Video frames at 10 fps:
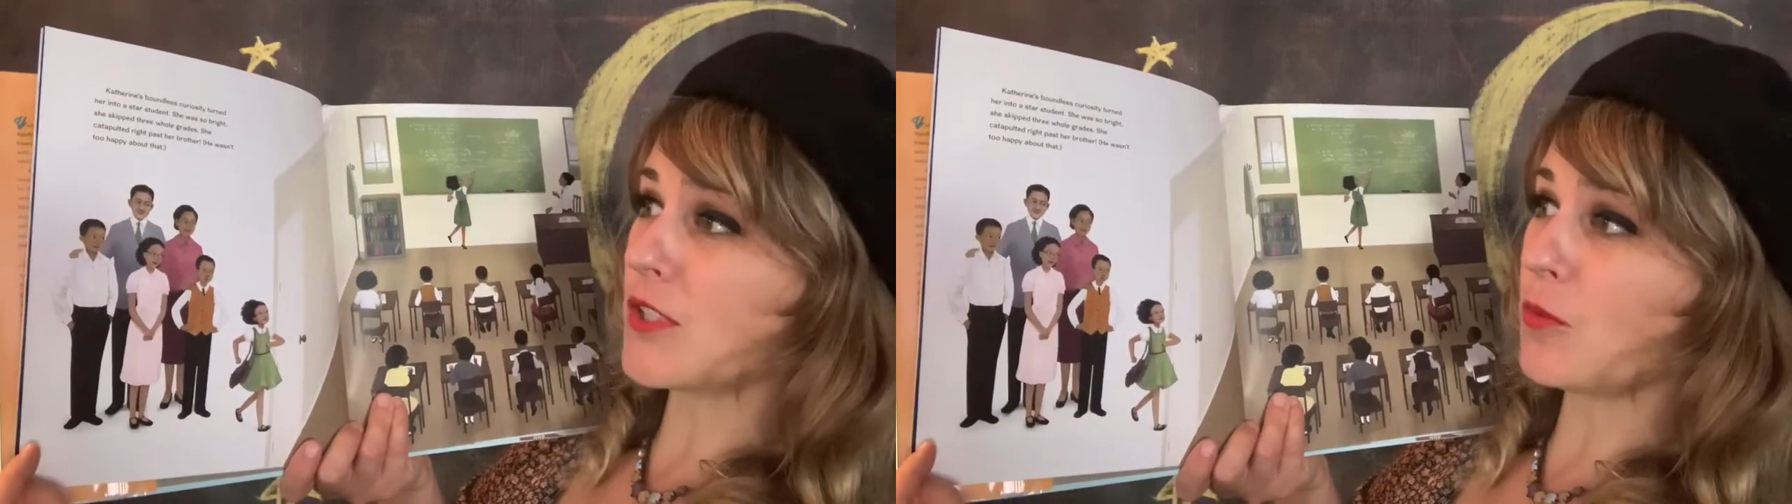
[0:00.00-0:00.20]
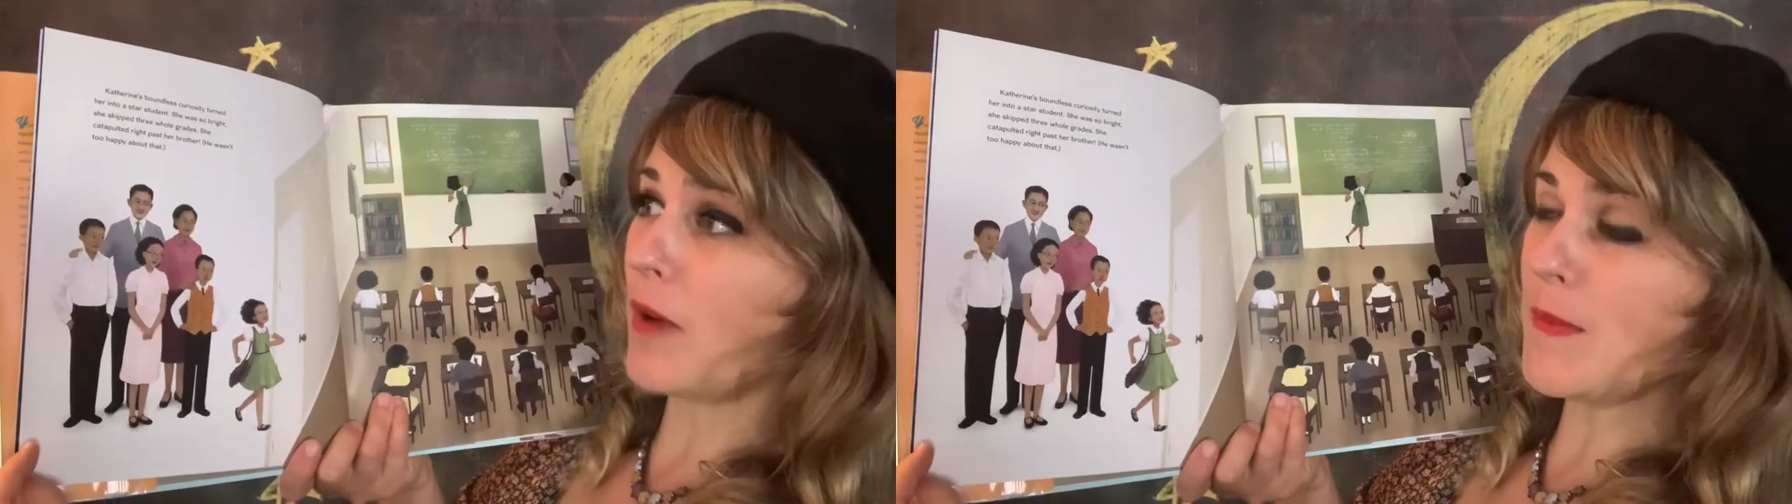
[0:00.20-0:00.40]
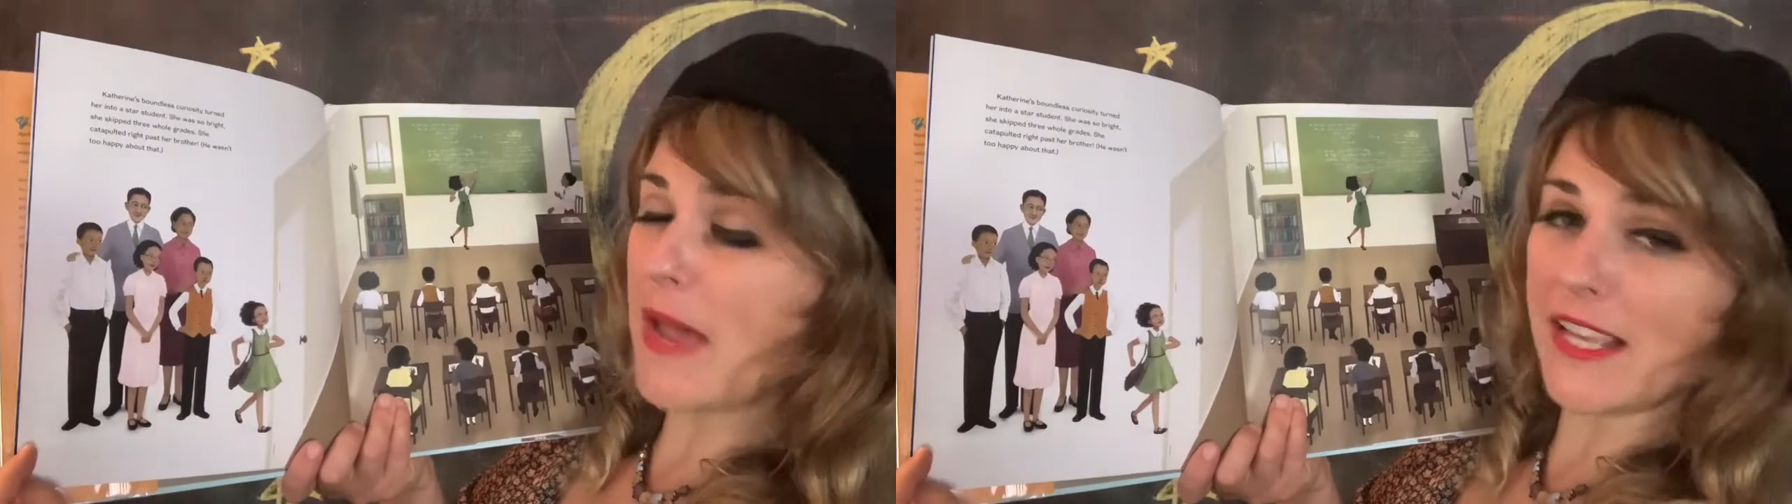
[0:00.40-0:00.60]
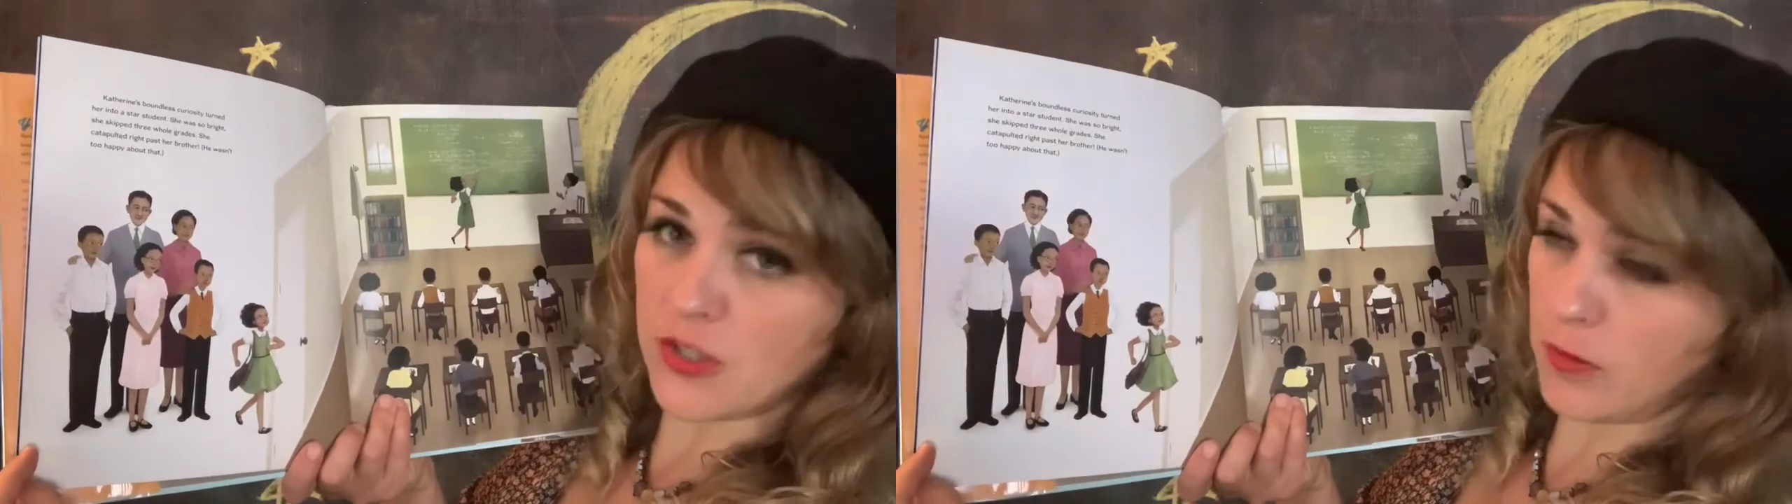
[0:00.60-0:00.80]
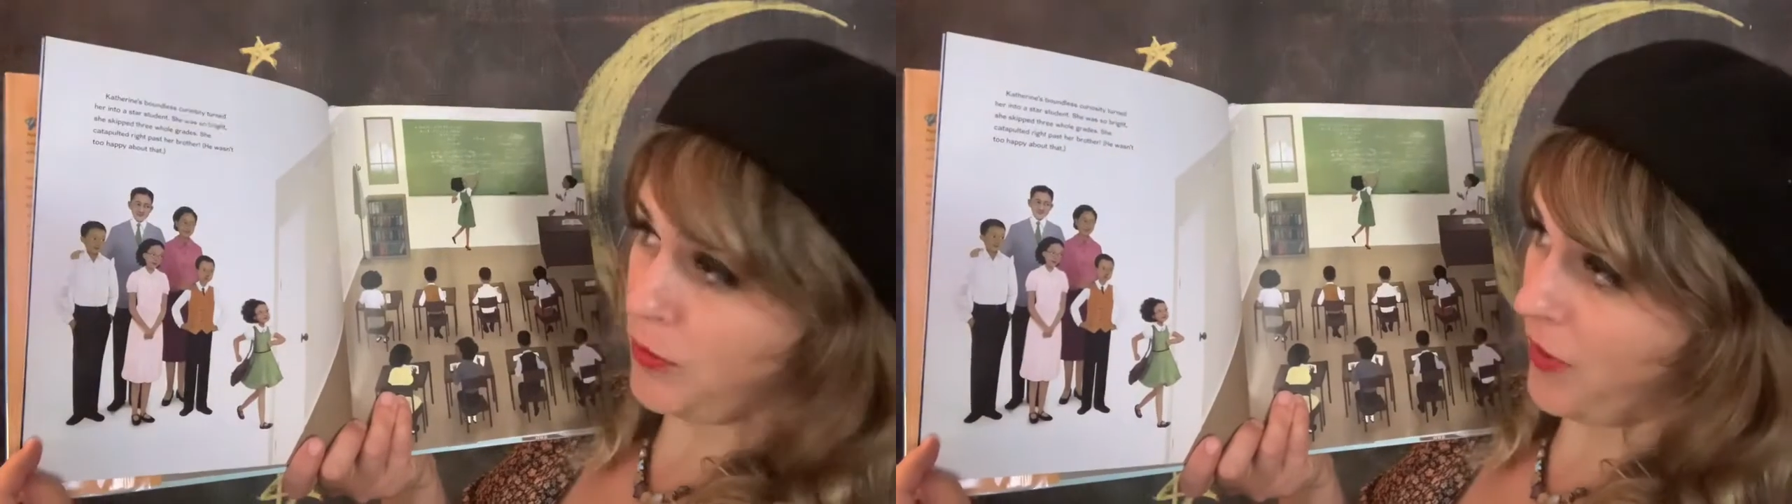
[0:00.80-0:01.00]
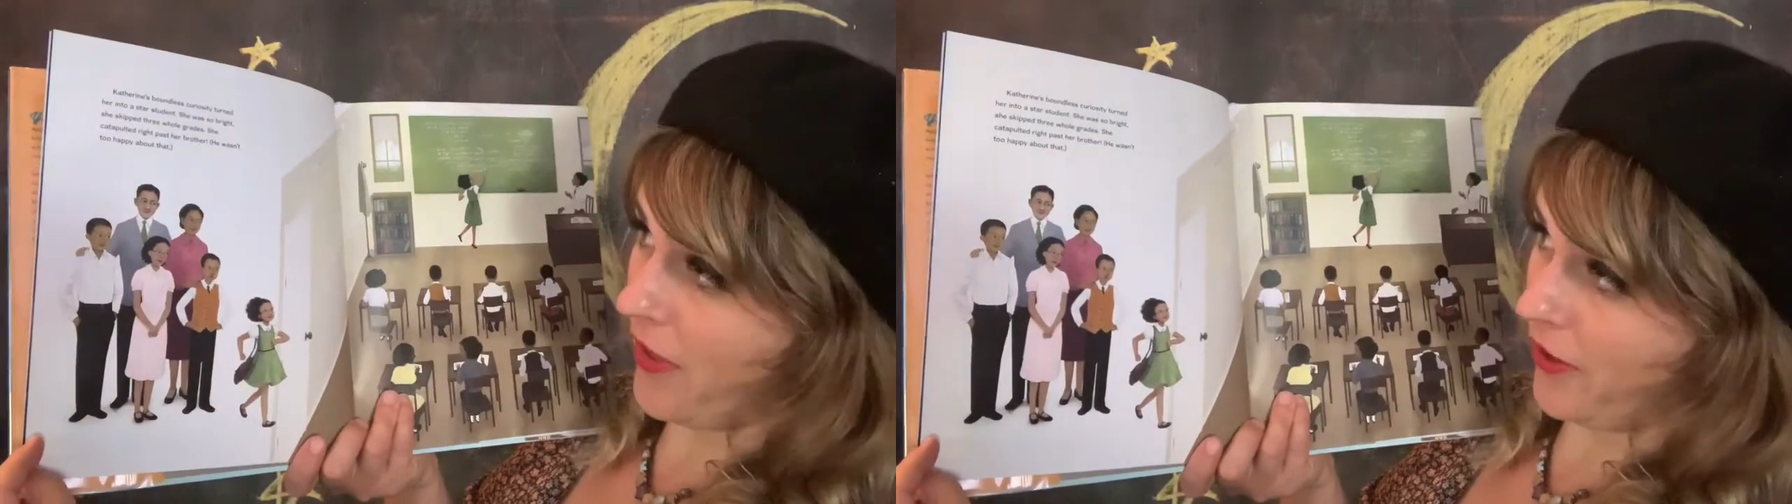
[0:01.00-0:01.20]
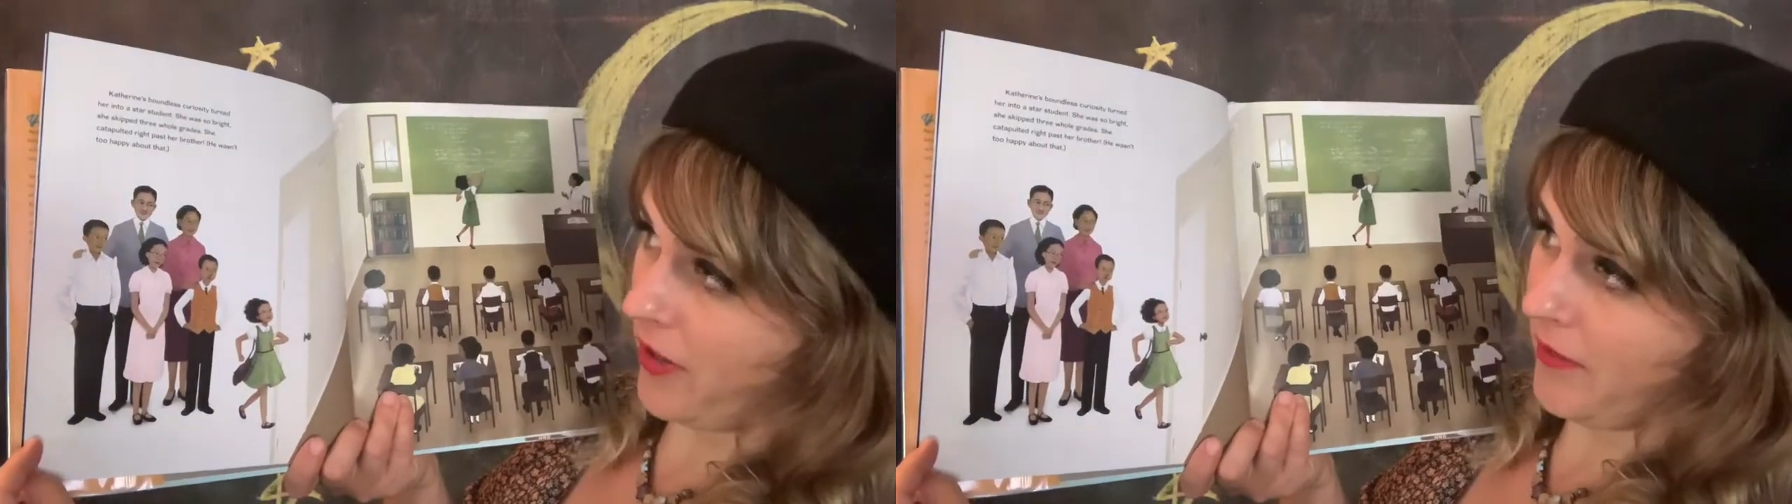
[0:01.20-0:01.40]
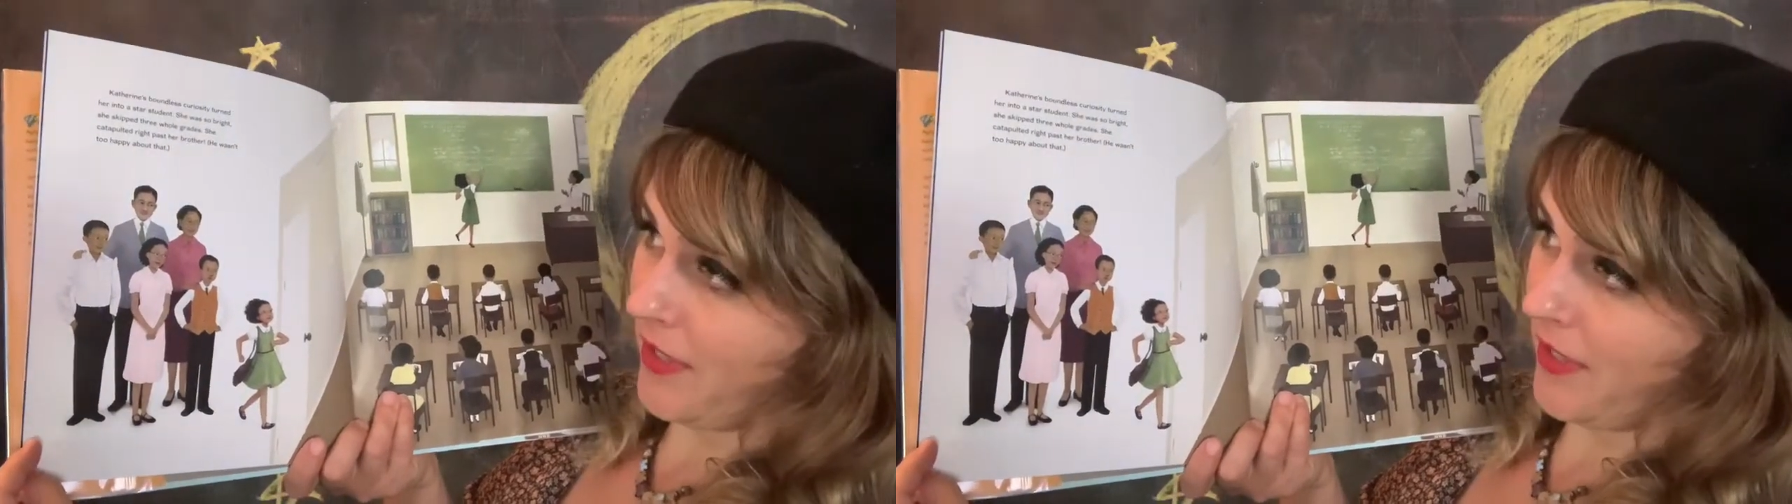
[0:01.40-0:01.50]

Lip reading: right past her brother.